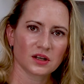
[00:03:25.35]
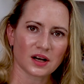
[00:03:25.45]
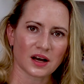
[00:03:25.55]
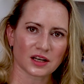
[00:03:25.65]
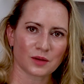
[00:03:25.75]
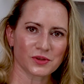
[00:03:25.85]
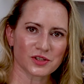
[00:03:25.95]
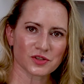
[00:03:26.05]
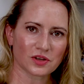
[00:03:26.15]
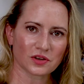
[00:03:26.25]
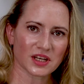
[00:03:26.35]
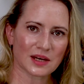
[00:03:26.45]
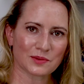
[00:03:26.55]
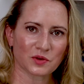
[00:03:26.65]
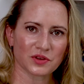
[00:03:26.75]
Uh, a couple years ago, they
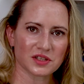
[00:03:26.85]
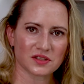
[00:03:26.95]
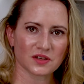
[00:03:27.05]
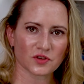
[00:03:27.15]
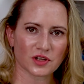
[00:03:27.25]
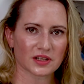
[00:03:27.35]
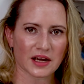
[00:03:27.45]
came out with these different